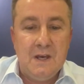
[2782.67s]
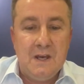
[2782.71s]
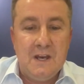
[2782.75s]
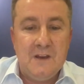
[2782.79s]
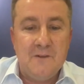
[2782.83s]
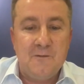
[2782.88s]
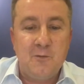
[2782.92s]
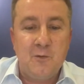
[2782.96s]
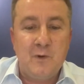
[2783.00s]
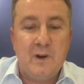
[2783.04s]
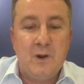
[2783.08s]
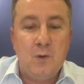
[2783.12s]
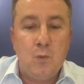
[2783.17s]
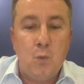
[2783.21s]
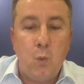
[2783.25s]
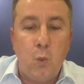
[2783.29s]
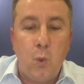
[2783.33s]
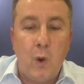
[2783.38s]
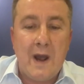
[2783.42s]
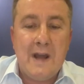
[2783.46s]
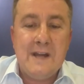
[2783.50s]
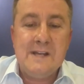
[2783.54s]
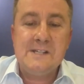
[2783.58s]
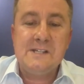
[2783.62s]
If we
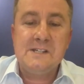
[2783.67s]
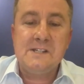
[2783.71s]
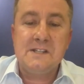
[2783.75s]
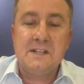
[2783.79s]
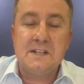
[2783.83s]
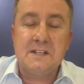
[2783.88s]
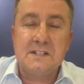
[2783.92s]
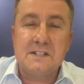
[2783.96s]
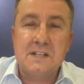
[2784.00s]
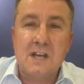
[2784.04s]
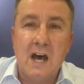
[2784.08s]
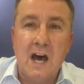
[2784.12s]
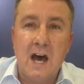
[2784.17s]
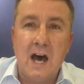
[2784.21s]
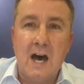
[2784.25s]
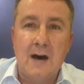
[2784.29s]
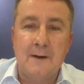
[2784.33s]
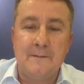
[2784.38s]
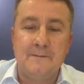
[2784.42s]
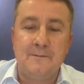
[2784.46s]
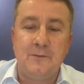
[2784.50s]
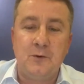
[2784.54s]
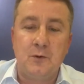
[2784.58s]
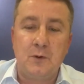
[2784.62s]
waste the
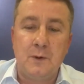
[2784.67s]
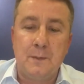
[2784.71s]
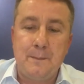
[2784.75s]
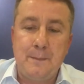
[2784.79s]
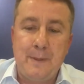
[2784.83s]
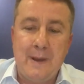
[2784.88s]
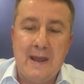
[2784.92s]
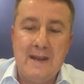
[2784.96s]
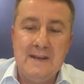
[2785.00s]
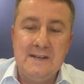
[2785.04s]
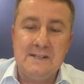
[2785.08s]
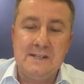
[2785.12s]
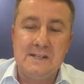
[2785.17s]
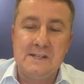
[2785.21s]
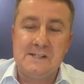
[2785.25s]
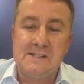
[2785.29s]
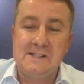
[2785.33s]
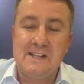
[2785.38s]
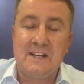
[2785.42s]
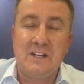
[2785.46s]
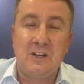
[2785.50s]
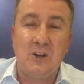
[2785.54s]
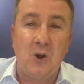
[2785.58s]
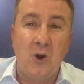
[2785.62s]
time for repentance
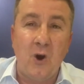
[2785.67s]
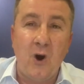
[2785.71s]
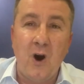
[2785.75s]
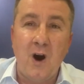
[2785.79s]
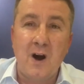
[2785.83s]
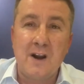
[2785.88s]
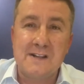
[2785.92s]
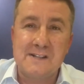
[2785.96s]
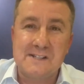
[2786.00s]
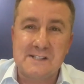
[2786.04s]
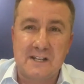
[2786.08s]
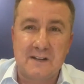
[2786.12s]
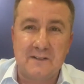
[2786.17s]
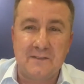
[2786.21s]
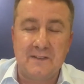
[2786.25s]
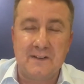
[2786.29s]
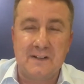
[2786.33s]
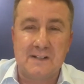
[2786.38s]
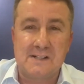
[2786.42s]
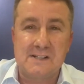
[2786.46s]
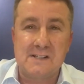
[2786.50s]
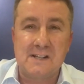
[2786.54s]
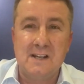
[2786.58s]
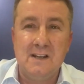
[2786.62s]
that God has
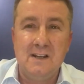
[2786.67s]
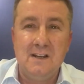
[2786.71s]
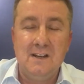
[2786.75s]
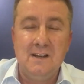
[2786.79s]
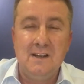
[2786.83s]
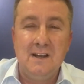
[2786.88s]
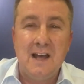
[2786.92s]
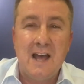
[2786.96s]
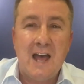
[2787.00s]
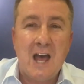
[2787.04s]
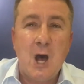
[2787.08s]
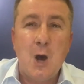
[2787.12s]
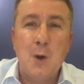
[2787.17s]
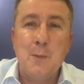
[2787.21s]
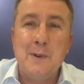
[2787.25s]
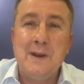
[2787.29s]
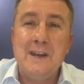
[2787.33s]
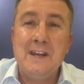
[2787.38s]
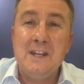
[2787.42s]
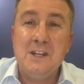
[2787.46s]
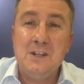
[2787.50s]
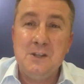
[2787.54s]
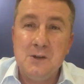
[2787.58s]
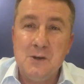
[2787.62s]
given us, how
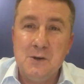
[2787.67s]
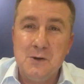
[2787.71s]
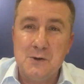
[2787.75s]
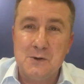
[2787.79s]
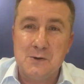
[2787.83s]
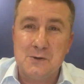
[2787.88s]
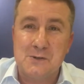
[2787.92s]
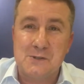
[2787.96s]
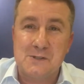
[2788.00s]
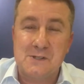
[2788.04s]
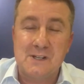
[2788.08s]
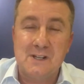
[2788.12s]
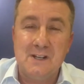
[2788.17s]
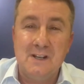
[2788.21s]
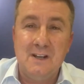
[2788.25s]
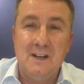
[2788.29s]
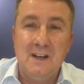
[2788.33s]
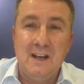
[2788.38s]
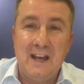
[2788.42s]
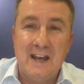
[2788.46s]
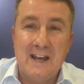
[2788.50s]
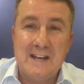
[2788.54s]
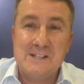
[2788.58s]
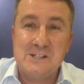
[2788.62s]
many years
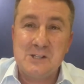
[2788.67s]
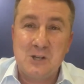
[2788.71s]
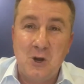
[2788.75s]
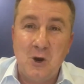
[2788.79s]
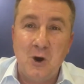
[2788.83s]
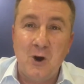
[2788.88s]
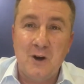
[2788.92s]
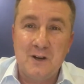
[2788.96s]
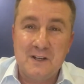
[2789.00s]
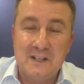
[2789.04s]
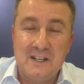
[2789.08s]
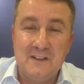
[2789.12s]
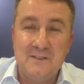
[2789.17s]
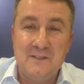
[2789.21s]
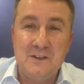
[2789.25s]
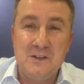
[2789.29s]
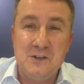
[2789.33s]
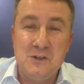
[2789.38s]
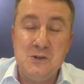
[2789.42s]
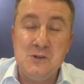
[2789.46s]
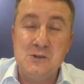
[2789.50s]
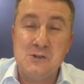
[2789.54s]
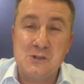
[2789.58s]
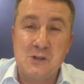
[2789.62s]
has God
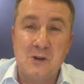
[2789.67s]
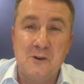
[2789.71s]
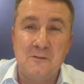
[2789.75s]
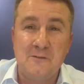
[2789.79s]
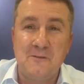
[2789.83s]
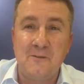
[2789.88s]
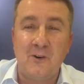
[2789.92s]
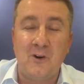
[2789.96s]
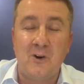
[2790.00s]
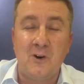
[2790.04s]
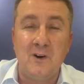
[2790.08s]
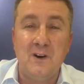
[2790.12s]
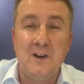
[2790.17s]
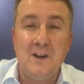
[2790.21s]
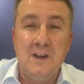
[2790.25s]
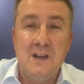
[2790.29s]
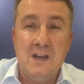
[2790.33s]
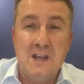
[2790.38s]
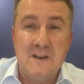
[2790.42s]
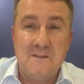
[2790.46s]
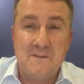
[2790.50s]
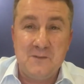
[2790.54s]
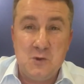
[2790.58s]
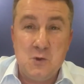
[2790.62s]
given you so far
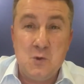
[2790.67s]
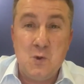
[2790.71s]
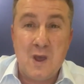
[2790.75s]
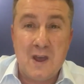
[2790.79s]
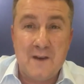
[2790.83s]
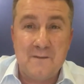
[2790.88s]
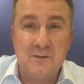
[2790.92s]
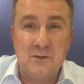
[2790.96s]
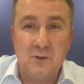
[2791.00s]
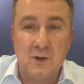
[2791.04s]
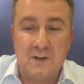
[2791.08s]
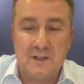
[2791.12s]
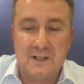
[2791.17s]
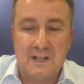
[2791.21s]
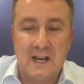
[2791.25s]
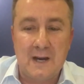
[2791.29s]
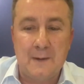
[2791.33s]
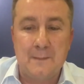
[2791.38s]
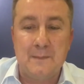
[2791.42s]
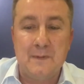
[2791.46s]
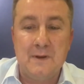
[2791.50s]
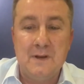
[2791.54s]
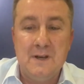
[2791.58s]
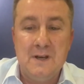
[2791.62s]
if you have not
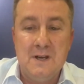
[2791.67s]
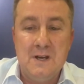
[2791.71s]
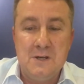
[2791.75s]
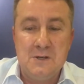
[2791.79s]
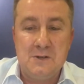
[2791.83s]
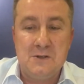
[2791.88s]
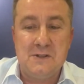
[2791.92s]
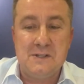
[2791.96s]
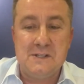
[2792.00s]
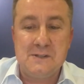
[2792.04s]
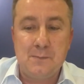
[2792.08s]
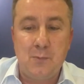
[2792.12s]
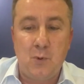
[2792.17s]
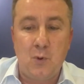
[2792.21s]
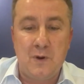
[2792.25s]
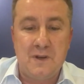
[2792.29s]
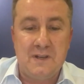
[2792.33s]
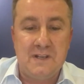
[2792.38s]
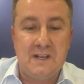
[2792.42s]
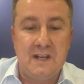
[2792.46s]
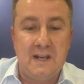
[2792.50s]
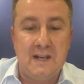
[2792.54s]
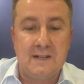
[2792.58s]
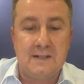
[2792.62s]
come to this
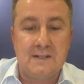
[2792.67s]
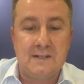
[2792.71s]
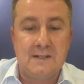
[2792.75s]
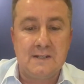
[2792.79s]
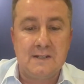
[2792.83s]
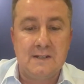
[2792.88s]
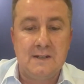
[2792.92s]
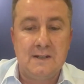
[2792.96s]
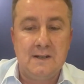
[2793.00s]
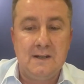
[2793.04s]
point yet?